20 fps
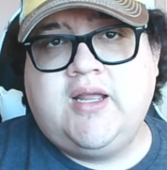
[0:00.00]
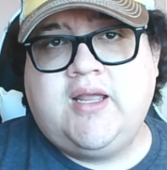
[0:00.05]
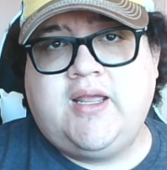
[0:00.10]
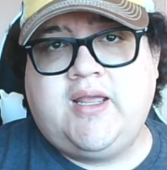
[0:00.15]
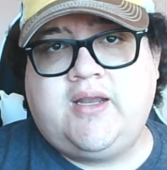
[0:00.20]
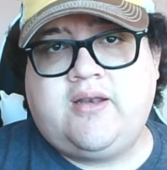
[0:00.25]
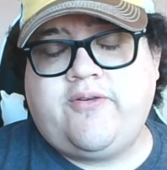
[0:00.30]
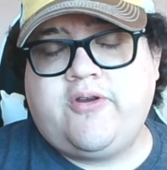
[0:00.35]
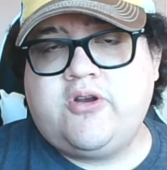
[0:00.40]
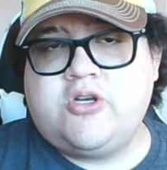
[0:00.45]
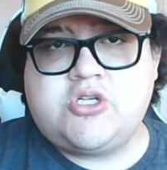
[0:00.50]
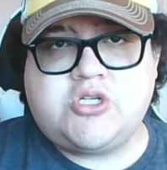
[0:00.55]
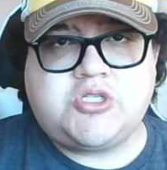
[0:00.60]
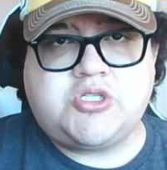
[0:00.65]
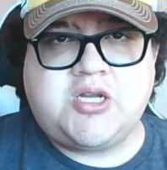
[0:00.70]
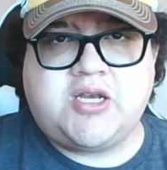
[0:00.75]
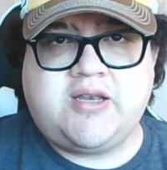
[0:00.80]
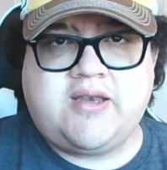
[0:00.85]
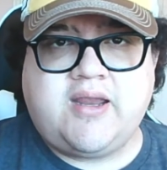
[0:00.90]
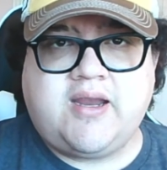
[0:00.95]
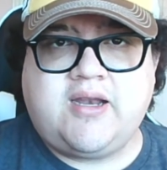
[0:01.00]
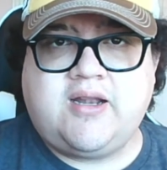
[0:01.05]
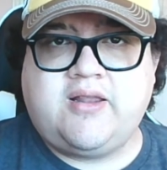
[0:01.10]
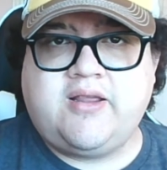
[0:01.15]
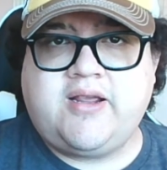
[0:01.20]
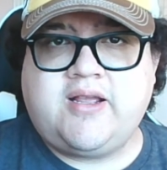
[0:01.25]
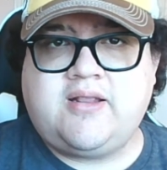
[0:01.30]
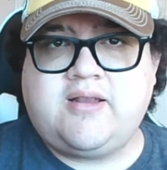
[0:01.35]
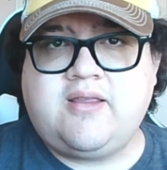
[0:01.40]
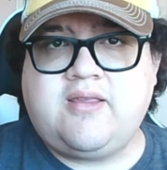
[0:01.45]
and if you're interested in taking a
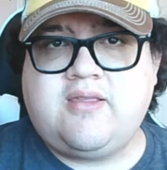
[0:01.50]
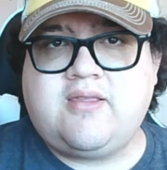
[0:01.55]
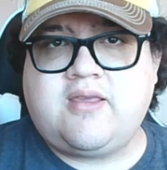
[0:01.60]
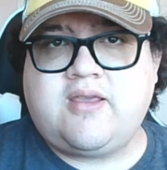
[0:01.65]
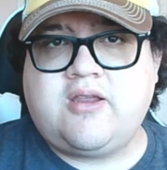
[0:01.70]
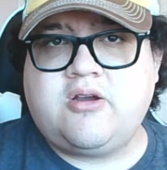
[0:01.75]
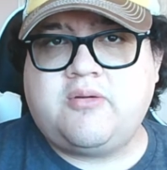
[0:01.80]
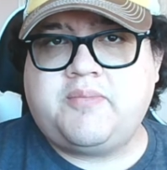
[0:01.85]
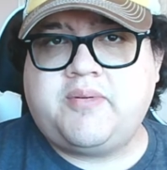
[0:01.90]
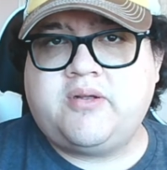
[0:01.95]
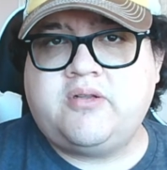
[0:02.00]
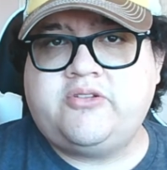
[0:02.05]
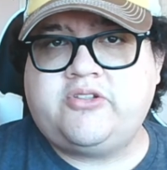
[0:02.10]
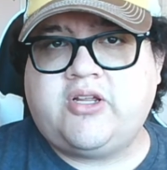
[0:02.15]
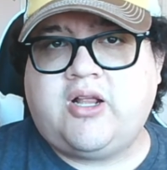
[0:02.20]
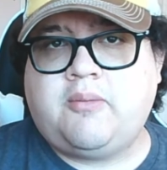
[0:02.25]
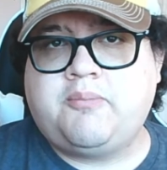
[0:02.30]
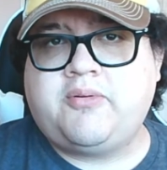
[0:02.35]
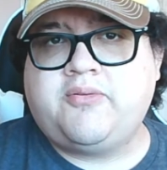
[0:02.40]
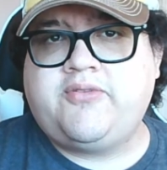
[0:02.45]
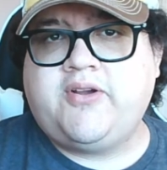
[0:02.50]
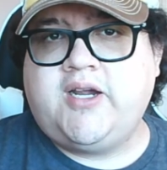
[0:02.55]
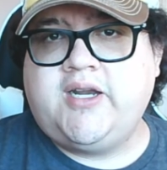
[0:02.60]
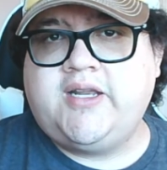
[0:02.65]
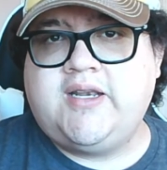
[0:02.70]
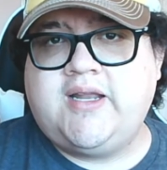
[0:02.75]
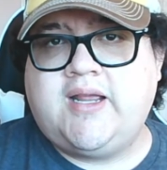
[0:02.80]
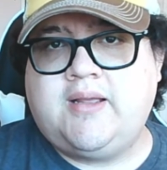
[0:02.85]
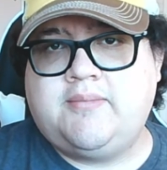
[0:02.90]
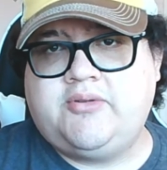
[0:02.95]
look at these earbuds, I'll provide
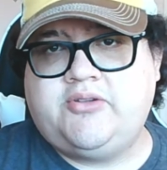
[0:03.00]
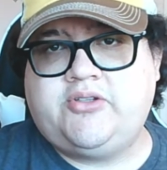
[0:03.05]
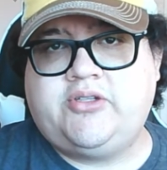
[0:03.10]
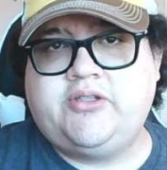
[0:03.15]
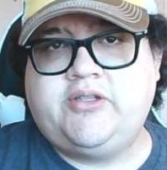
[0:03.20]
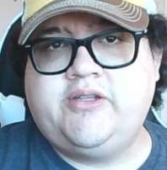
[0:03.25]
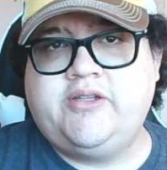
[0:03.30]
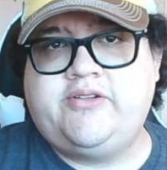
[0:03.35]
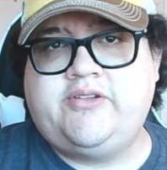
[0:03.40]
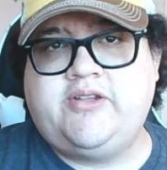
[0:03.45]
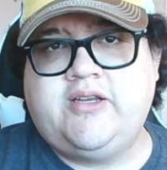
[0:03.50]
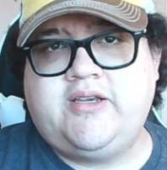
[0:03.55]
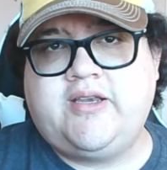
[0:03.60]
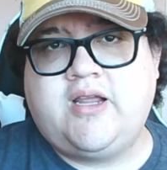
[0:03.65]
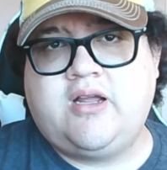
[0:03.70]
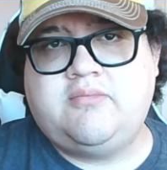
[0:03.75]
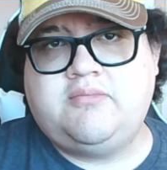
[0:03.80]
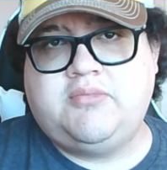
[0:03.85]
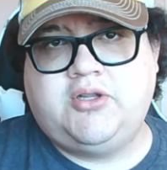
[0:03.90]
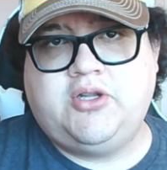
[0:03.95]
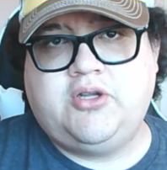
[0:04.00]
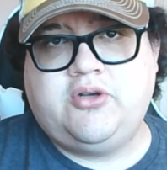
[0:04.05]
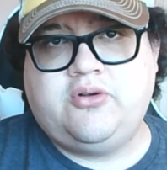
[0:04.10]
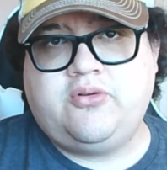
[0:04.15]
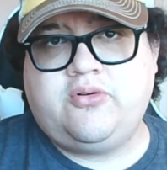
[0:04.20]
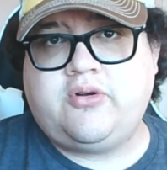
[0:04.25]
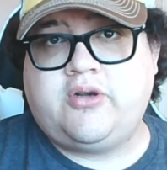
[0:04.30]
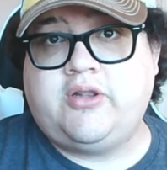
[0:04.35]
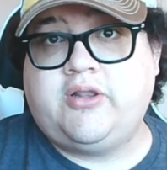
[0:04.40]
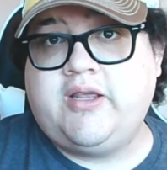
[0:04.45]
an Amazon listing down below
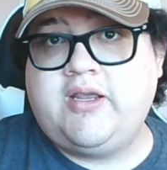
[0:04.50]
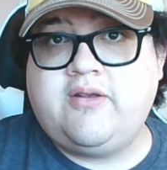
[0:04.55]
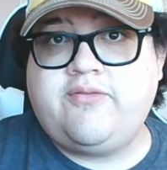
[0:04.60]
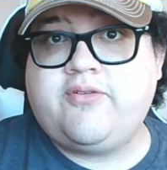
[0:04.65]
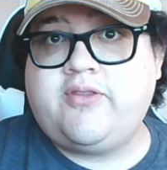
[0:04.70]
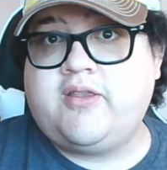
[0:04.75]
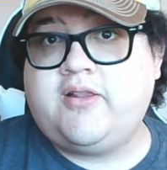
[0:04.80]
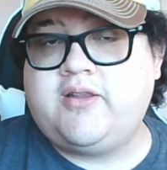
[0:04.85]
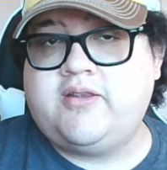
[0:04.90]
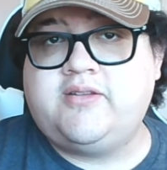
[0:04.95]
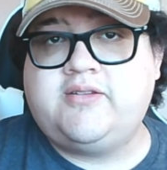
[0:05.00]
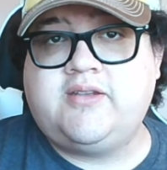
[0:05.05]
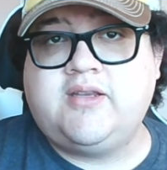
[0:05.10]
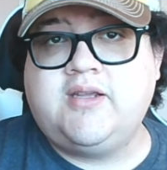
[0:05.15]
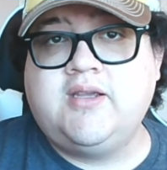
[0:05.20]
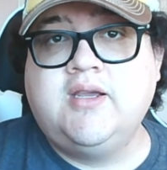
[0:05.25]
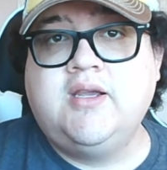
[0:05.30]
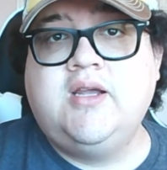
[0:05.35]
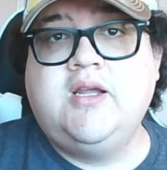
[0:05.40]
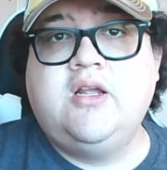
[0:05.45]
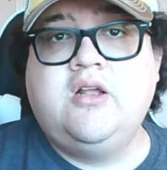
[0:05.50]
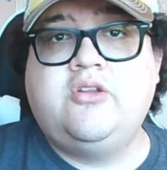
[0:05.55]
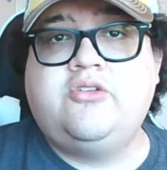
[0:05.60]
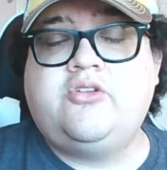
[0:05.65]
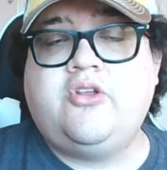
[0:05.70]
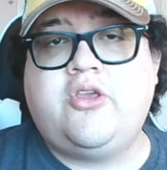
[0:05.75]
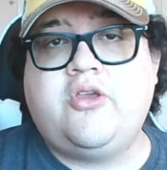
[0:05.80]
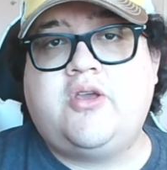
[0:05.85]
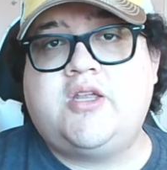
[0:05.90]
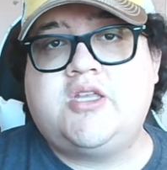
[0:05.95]
or a link for the listing
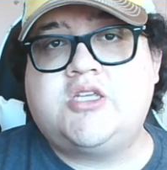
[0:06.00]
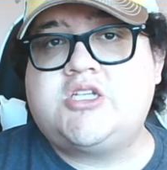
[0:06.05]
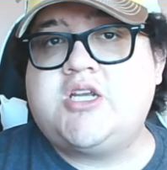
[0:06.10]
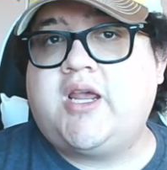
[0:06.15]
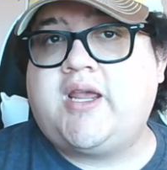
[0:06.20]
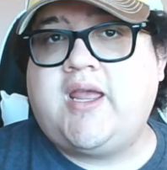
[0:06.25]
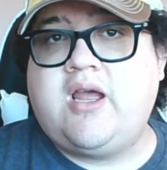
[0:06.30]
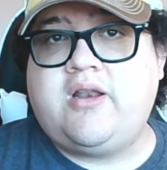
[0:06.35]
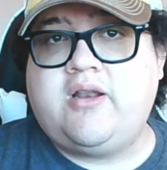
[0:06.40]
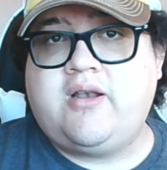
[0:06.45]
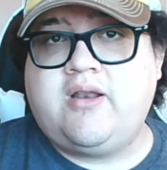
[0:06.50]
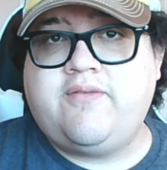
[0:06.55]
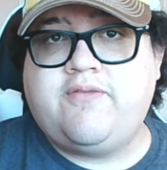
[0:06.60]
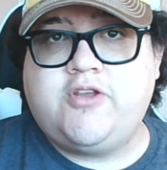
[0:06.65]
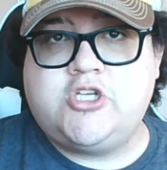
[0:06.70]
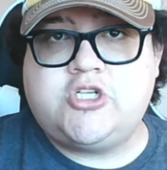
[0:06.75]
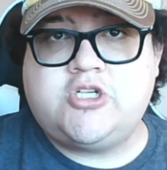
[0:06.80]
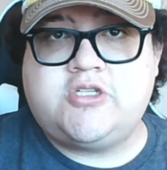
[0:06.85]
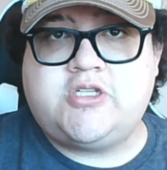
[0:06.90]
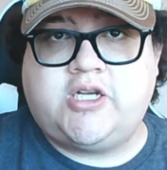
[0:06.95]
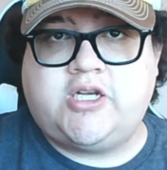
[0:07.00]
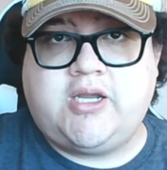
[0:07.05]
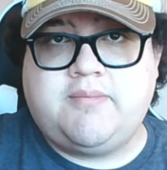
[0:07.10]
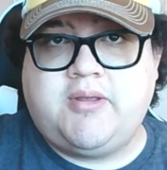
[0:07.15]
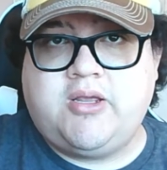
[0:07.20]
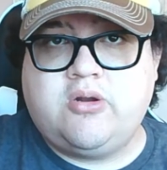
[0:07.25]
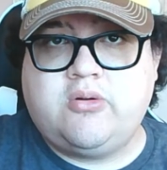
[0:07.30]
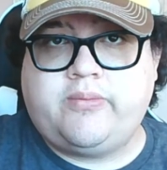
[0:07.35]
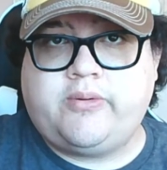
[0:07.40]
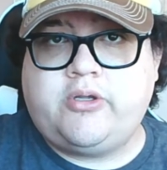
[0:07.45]
so you can check out any features that I
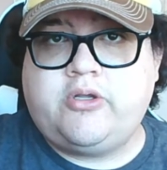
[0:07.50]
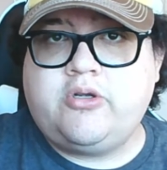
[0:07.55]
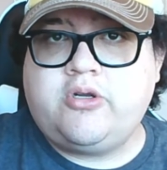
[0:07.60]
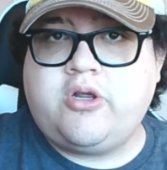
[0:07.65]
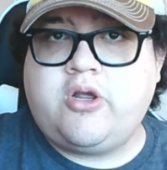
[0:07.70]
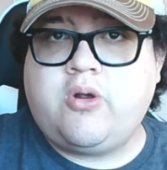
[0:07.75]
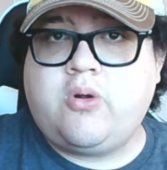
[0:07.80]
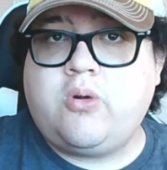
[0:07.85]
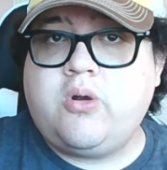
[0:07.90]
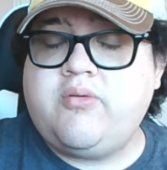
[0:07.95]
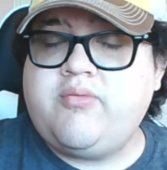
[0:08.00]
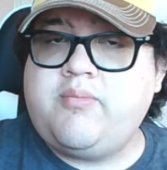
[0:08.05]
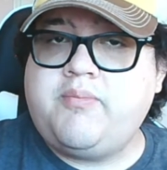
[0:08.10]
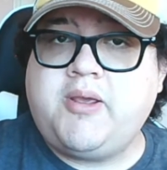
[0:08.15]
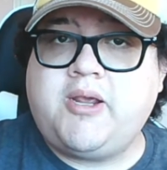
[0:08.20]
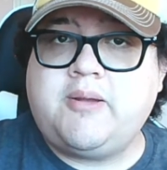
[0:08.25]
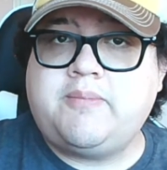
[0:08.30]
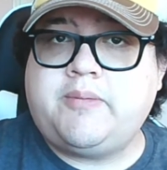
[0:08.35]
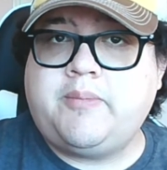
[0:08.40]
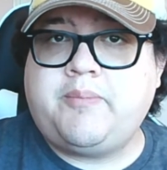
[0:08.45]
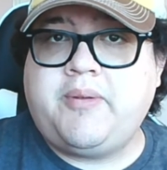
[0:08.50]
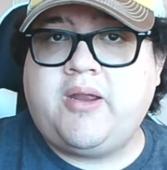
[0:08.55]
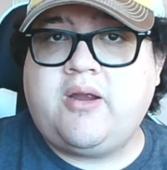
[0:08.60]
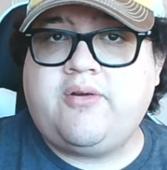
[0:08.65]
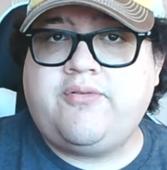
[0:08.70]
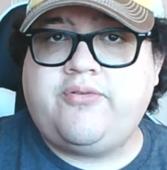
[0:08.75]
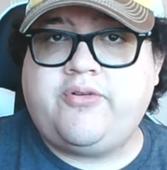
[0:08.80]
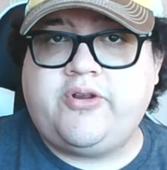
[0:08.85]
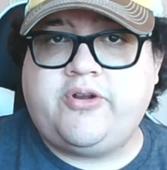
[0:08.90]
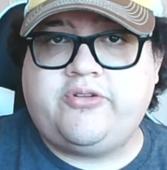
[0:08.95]
may overlook or even pick up a pair
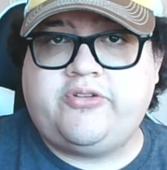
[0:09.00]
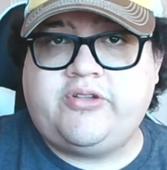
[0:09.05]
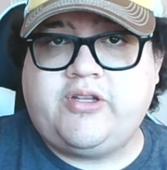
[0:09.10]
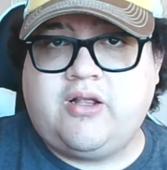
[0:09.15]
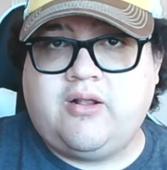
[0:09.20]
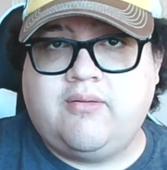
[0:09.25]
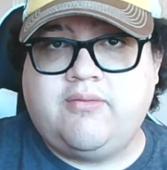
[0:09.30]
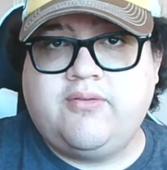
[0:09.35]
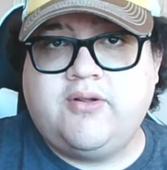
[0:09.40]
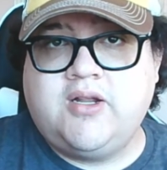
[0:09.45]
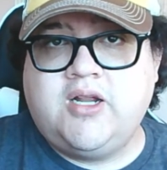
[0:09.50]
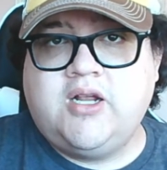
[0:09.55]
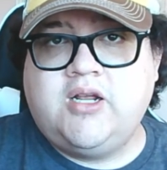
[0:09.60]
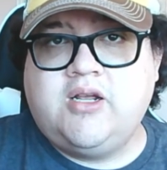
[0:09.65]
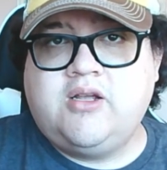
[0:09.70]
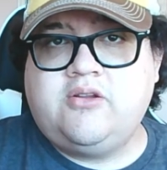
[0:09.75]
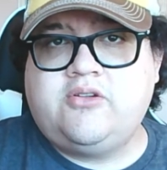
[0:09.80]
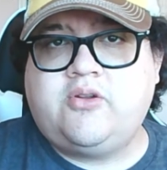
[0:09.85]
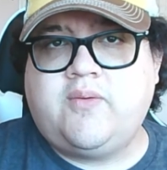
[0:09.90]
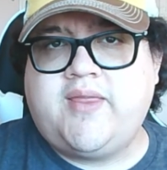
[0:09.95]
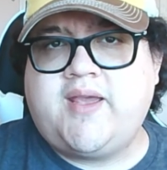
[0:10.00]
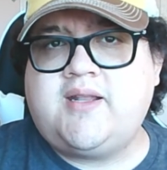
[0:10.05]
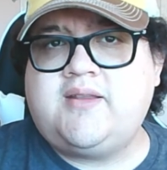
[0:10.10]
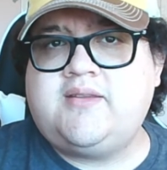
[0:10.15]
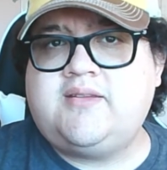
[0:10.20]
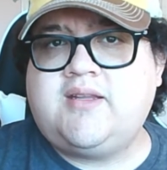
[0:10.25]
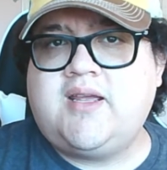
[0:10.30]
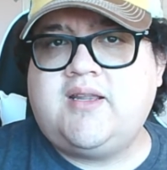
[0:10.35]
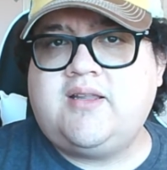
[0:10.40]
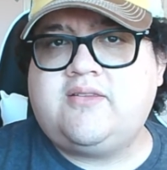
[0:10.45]
for yourself. So with that
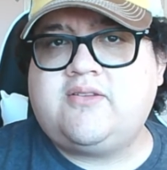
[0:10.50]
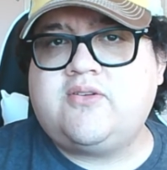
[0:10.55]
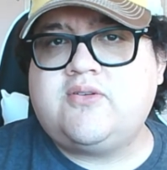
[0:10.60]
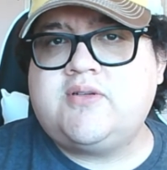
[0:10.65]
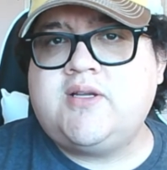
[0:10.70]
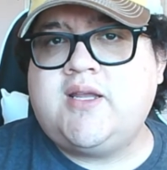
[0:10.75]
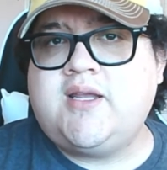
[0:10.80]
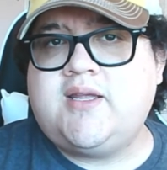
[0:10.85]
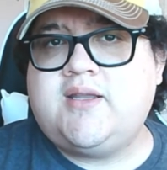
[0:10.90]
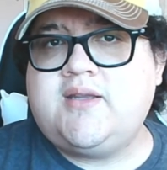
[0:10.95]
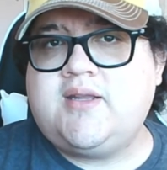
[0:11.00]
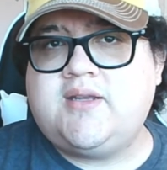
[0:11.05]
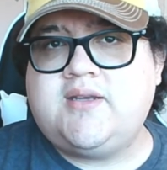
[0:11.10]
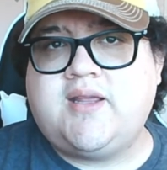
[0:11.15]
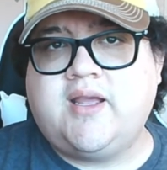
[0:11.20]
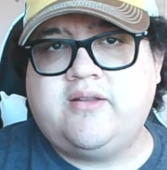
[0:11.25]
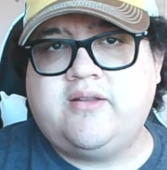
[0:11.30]
said, let's go ahead and get